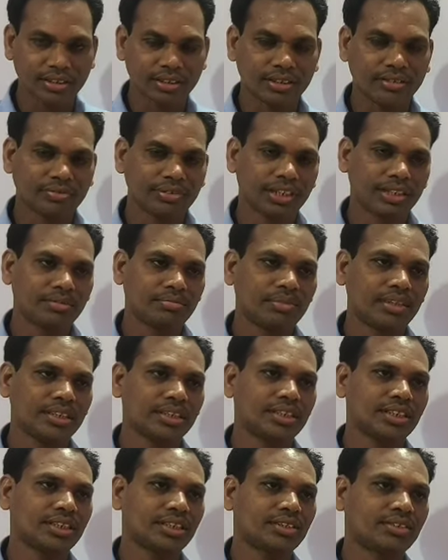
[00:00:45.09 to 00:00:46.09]
the very
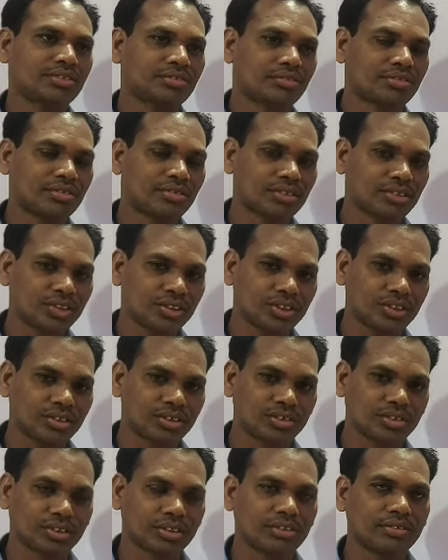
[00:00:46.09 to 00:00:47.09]
basic
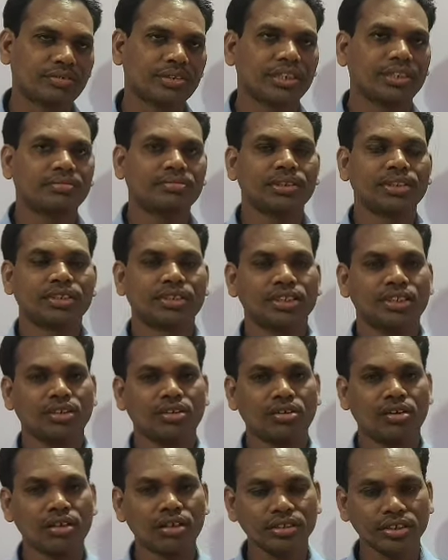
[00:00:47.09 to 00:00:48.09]
structures, the very basic
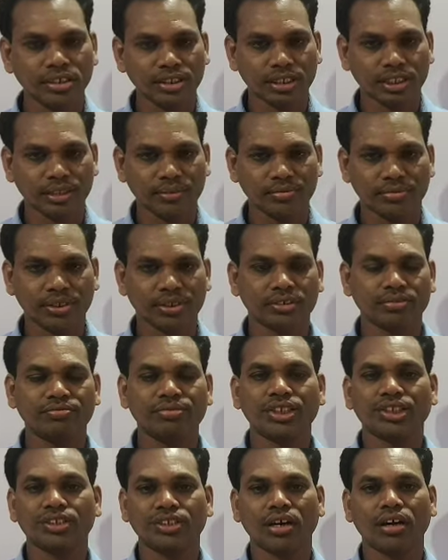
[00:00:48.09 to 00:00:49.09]
concepts
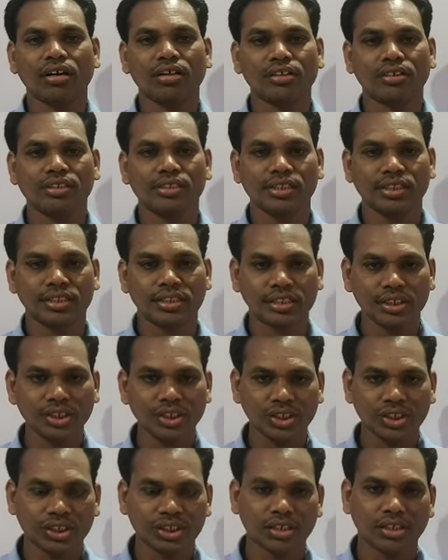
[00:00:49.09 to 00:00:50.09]
which are
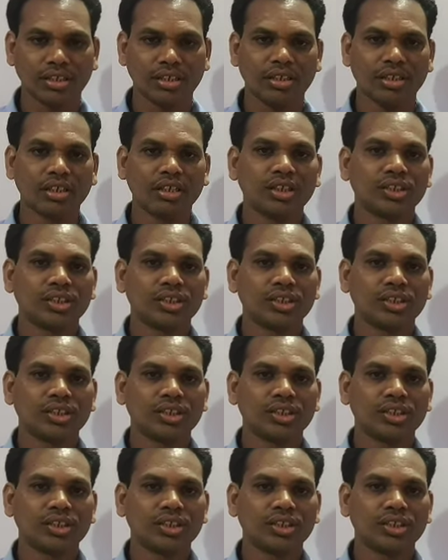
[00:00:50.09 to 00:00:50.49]
essential